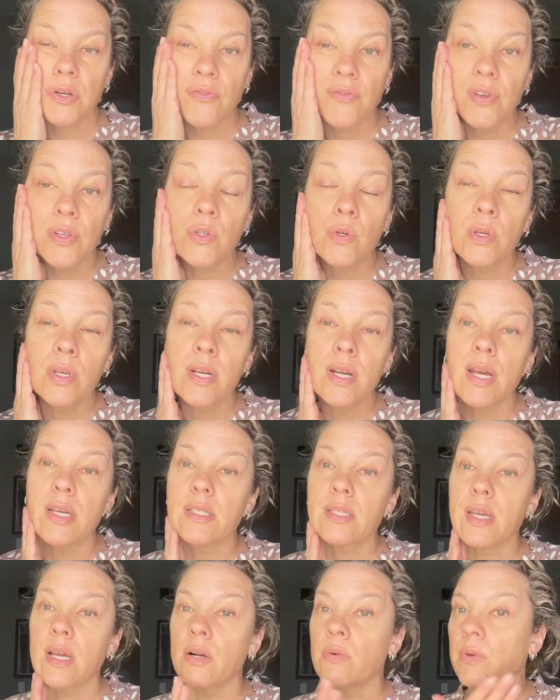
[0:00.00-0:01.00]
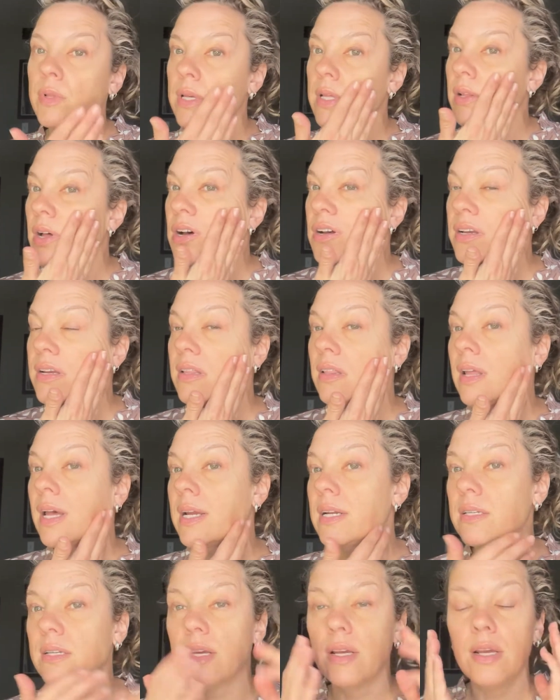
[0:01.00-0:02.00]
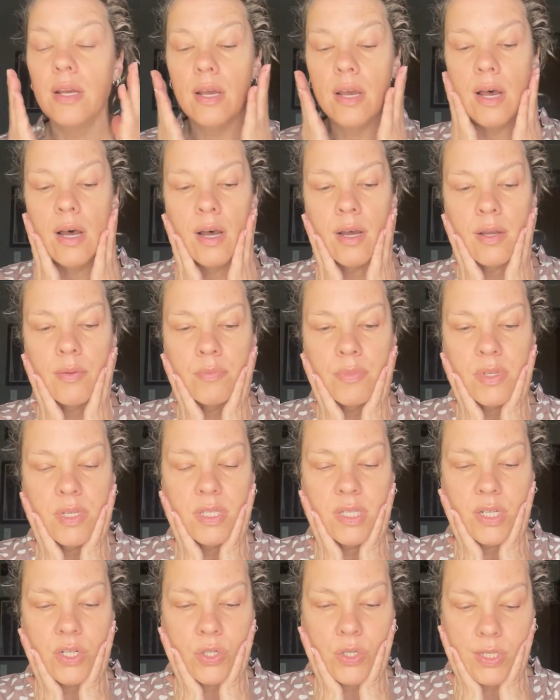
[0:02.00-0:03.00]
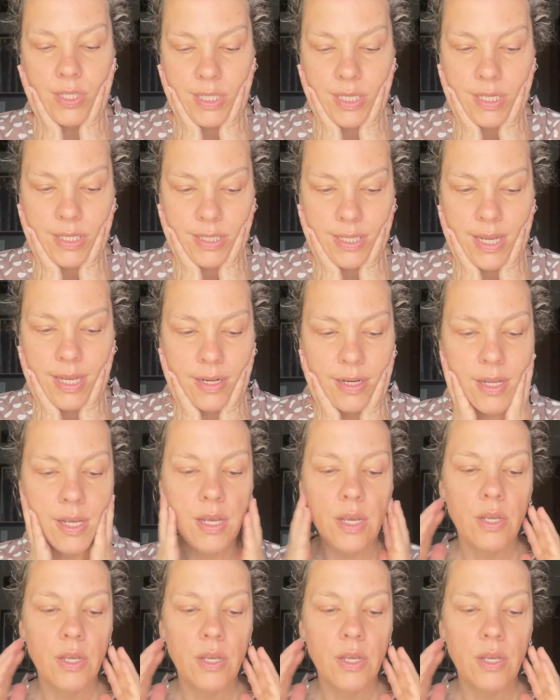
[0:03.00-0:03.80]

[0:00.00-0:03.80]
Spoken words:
It feels really nice. It's got a really light citrusy scent.